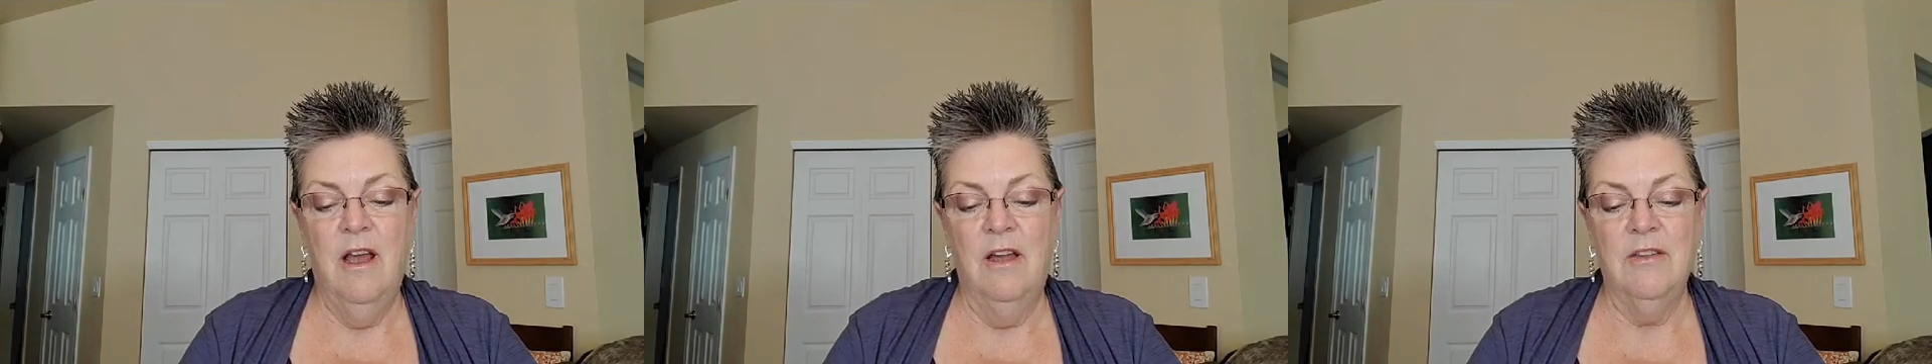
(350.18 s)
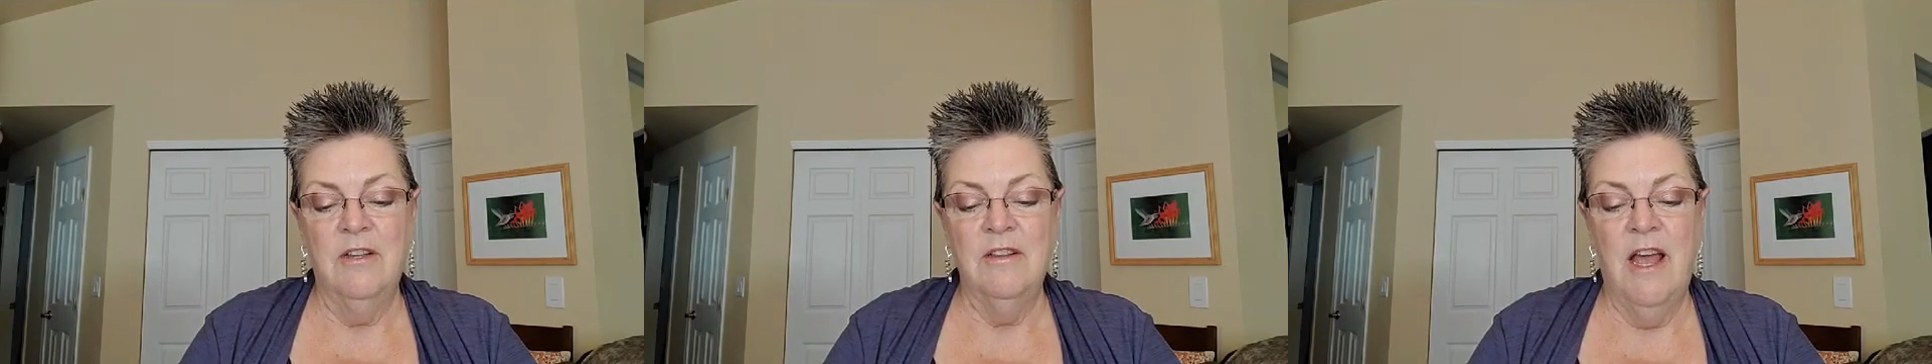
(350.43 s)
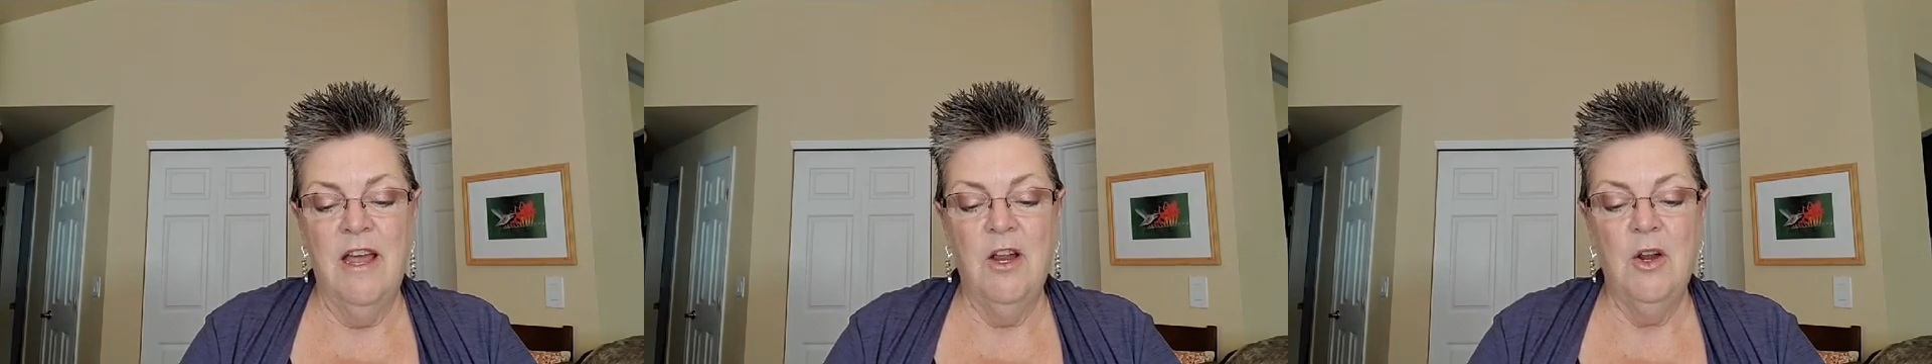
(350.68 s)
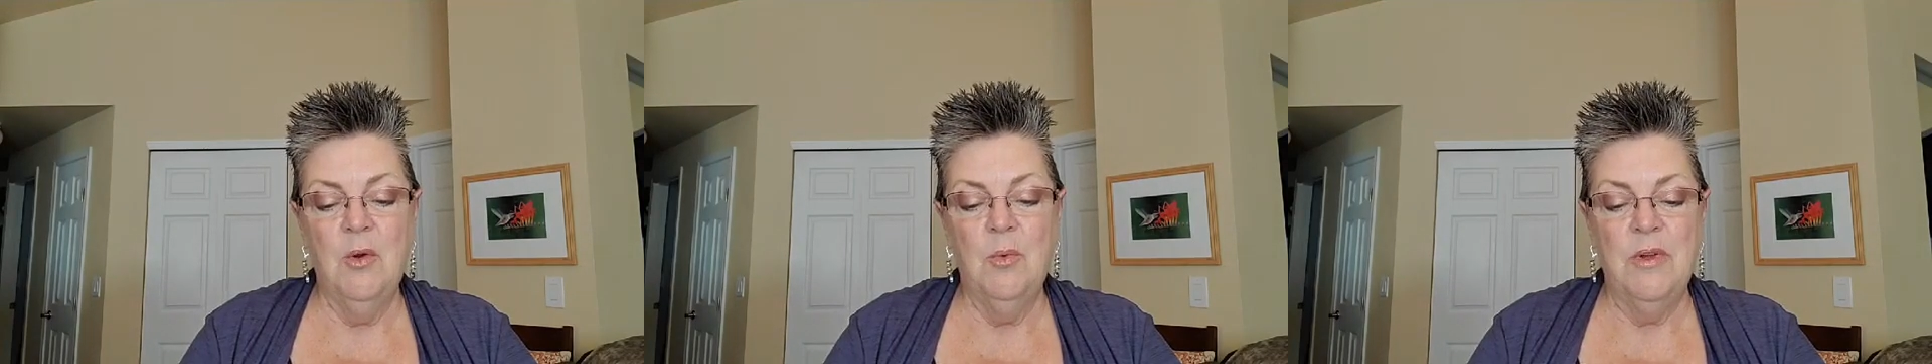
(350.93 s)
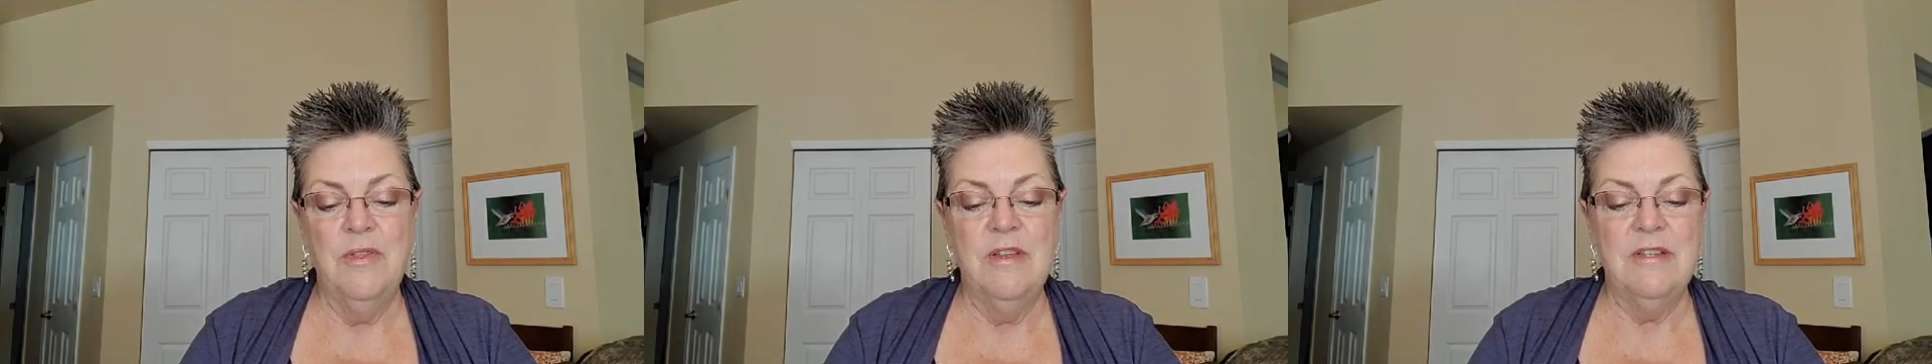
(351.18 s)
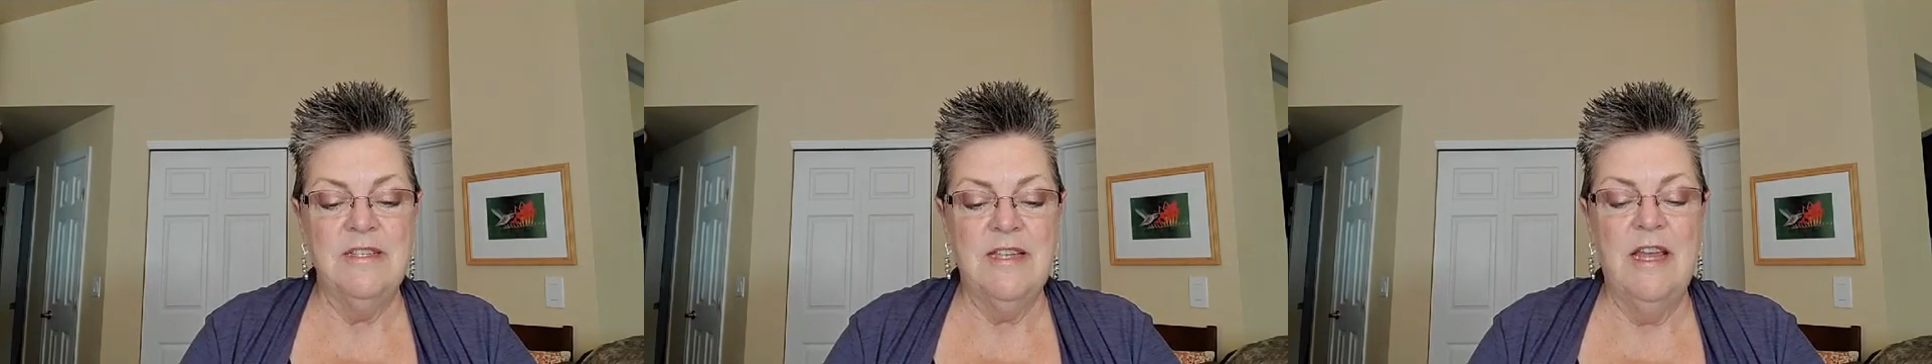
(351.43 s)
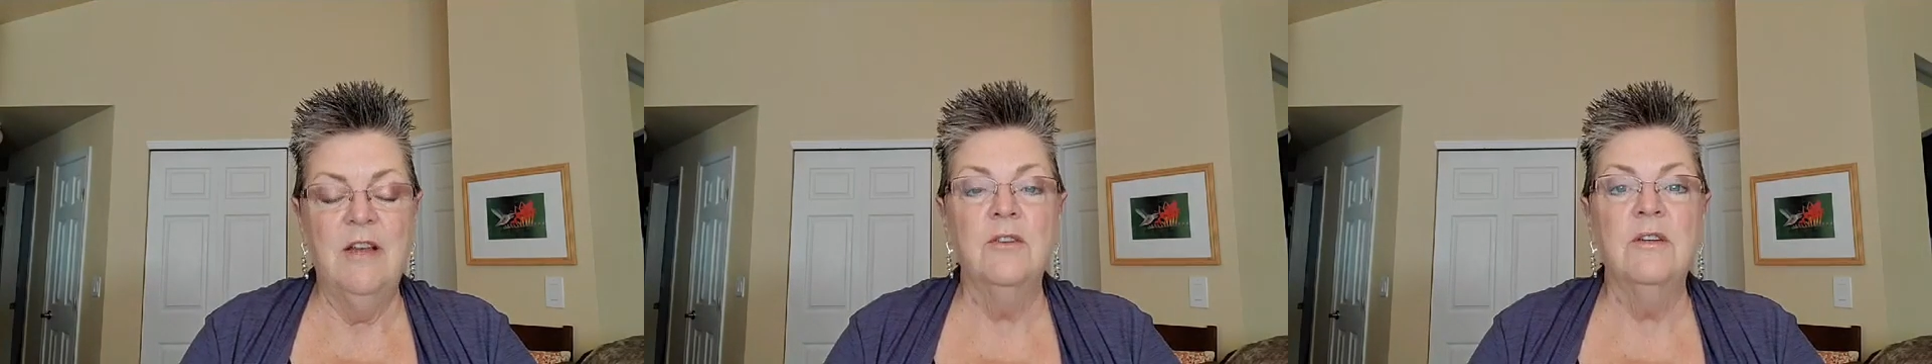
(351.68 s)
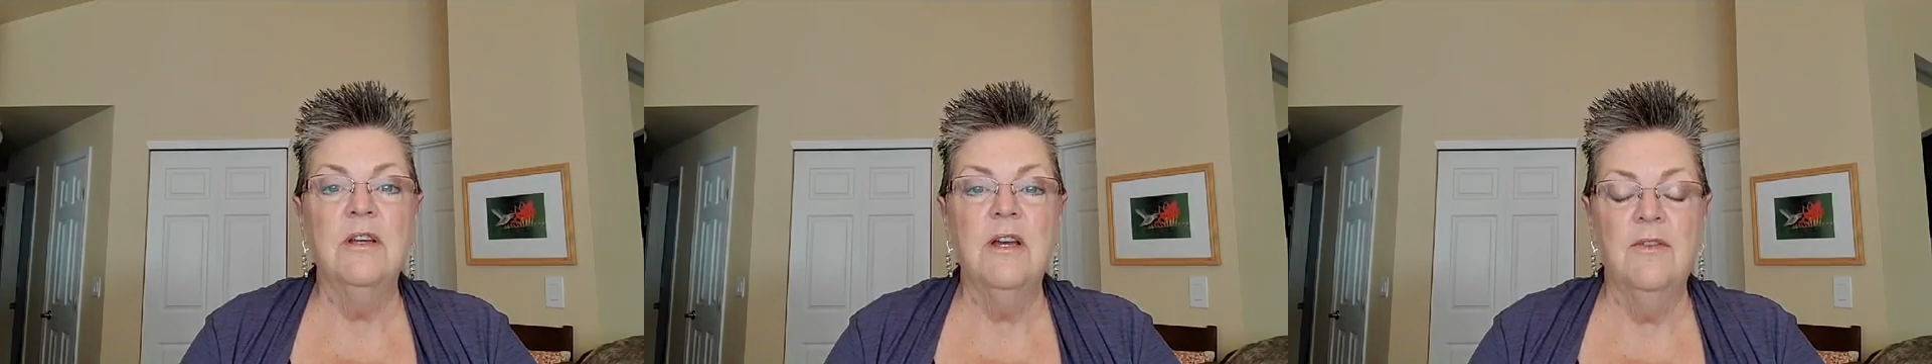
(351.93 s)
the lyre with the
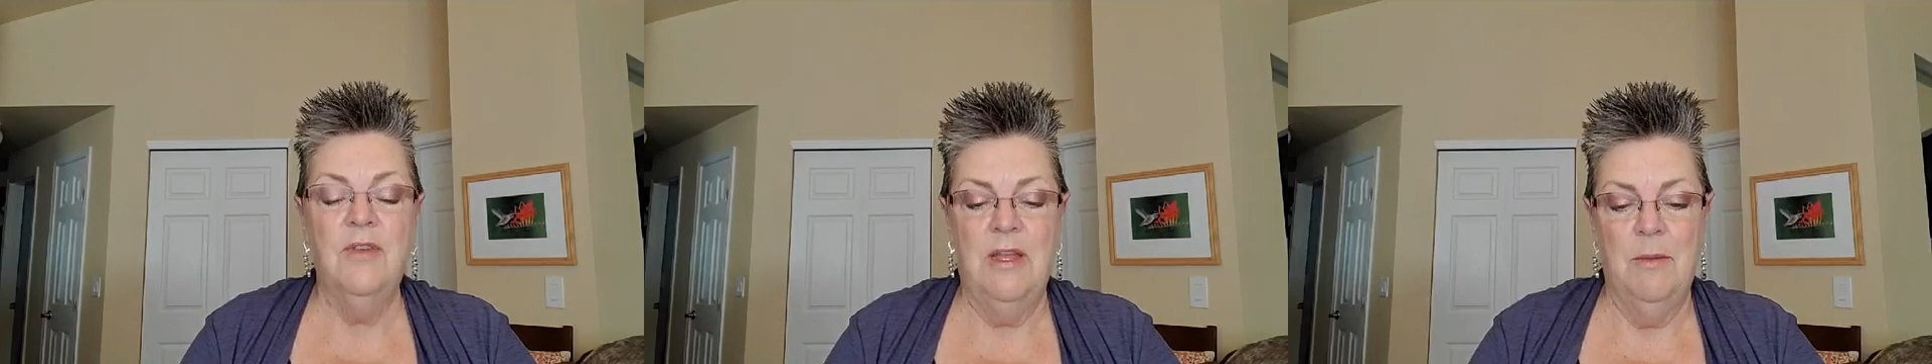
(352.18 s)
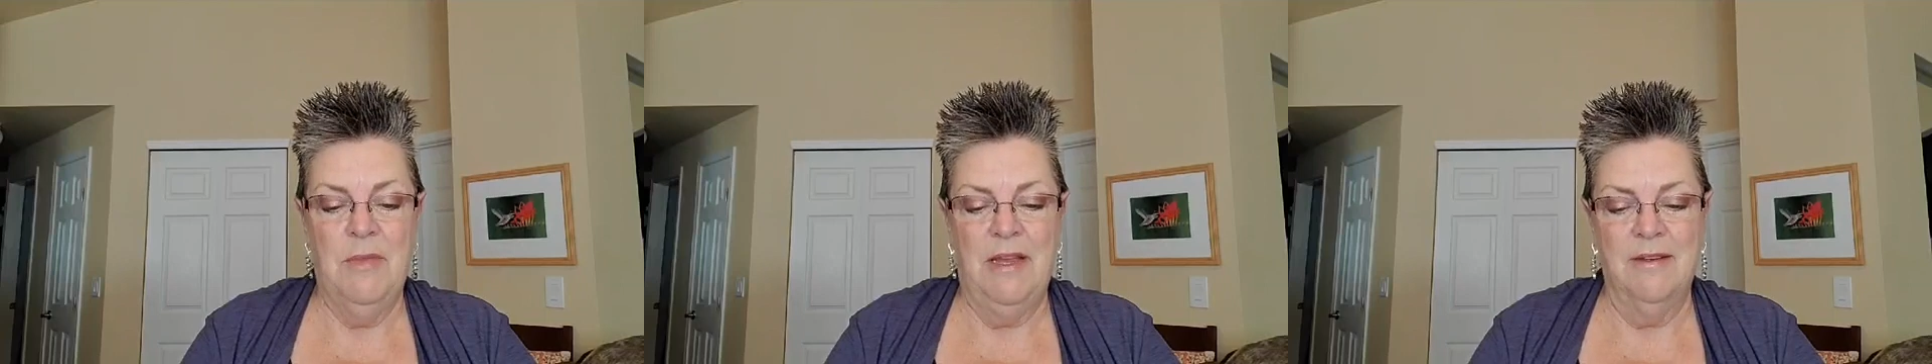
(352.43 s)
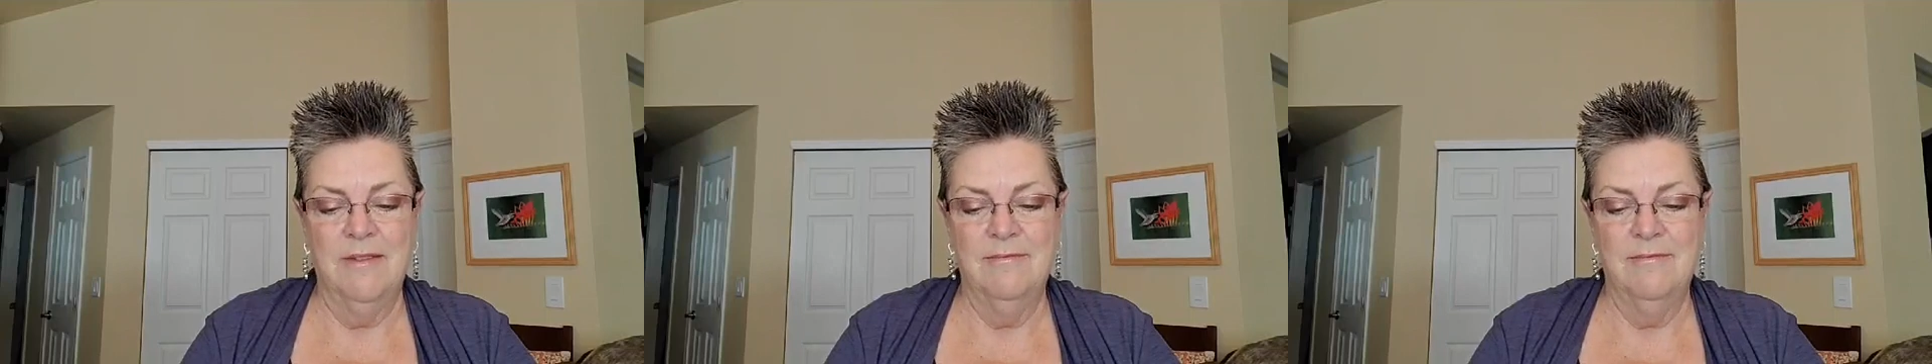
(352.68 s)
sound of hymning,